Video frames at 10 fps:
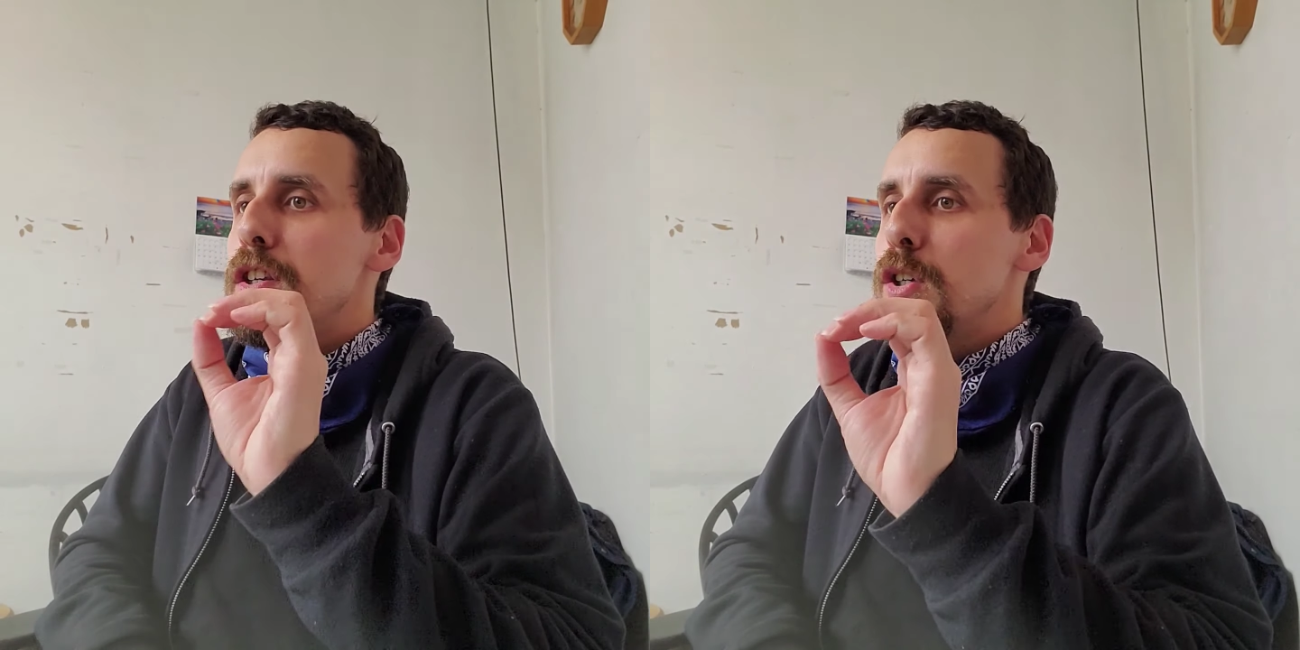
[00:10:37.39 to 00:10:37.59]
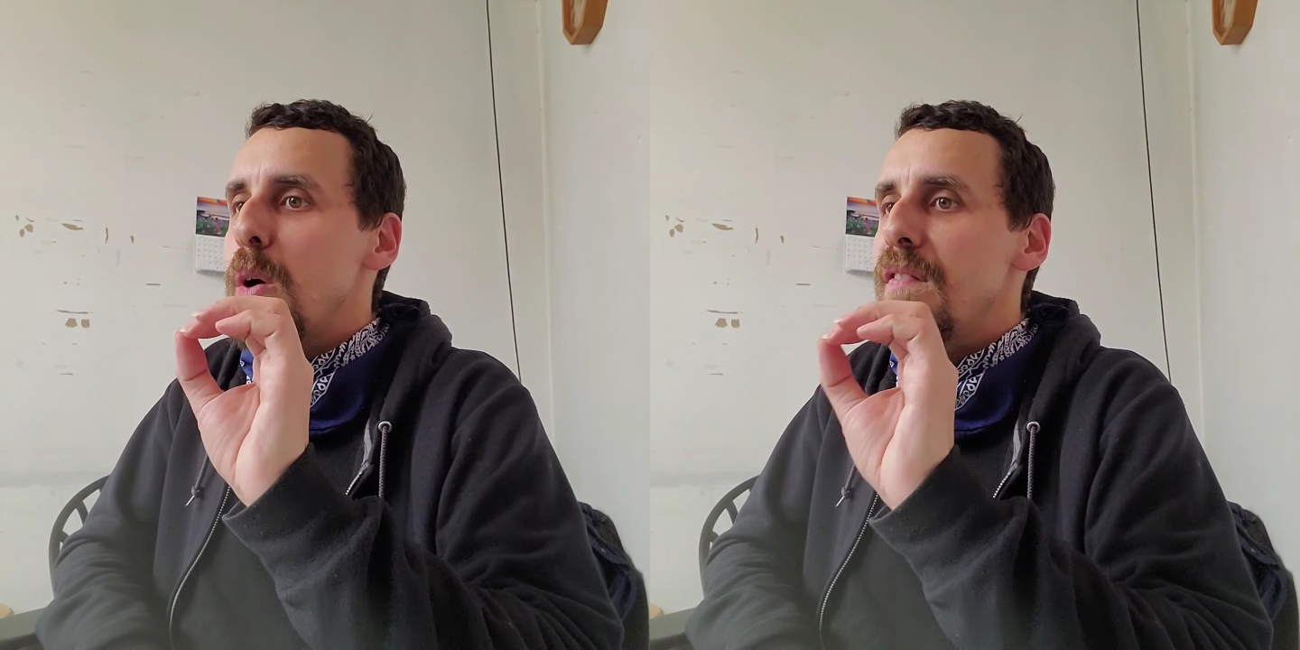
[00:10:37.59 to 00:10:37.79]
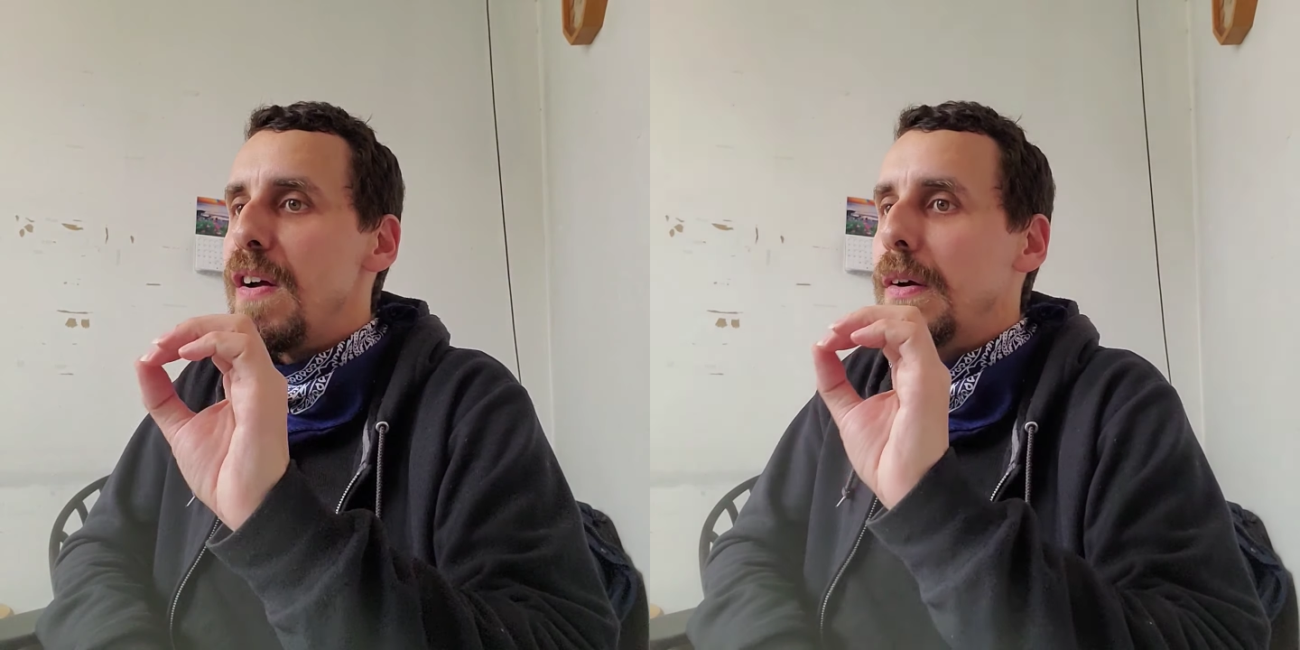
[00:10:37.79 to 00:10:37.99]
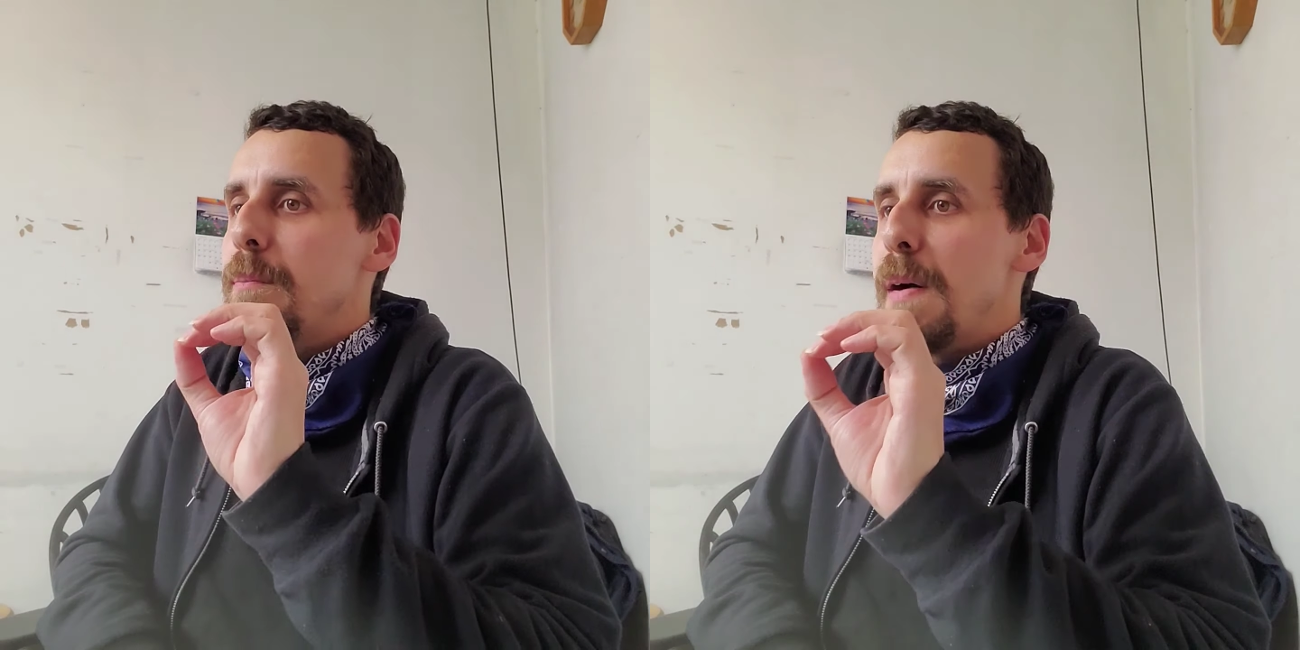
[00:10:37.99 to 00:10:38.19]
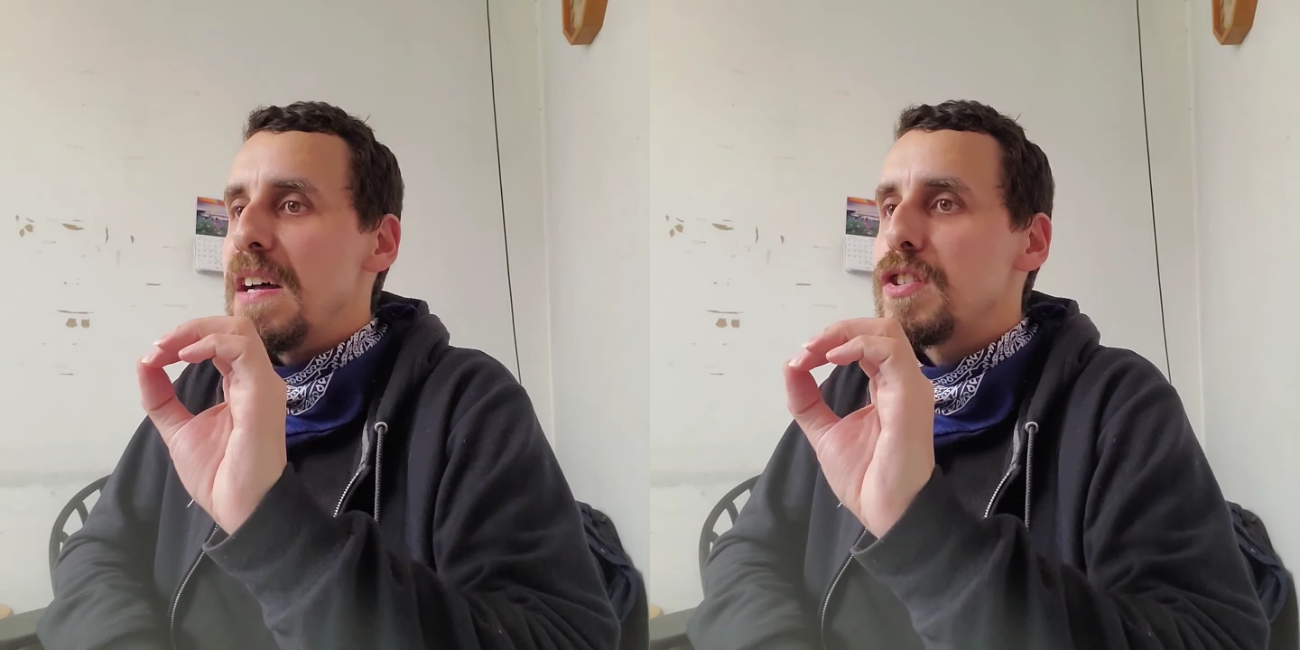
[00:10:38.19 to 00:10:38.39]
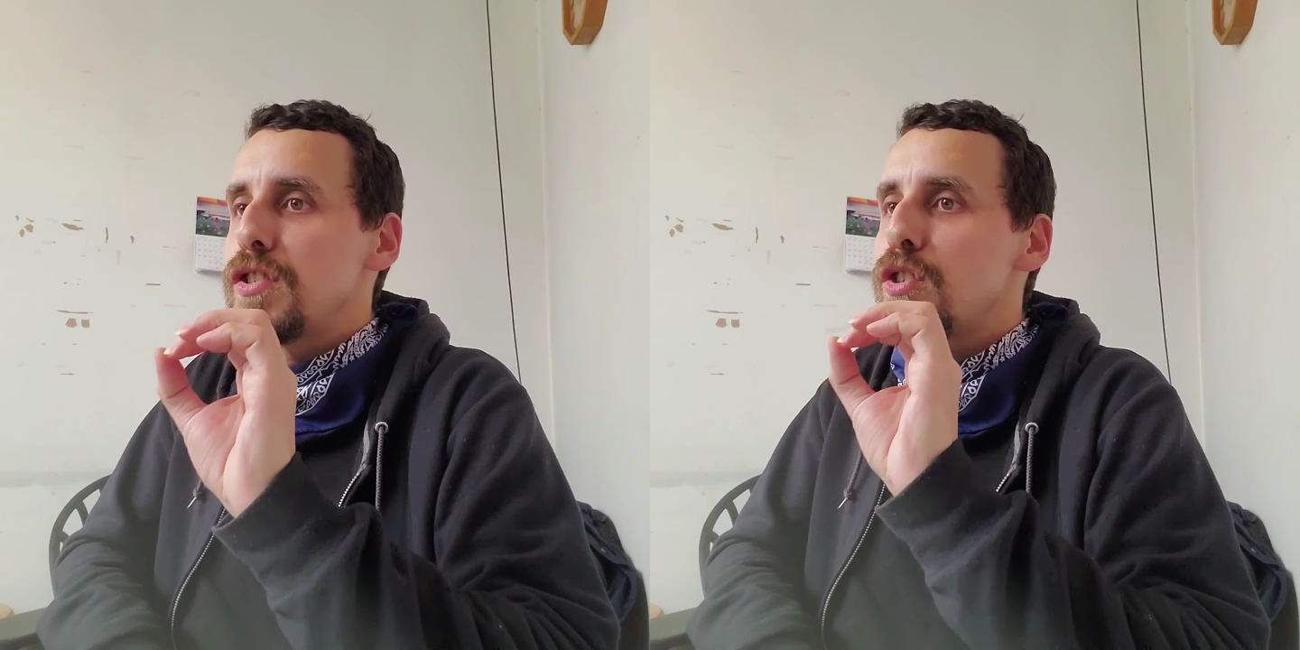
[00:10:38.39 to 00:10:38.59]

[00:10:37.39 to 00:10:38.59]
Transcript: do our very best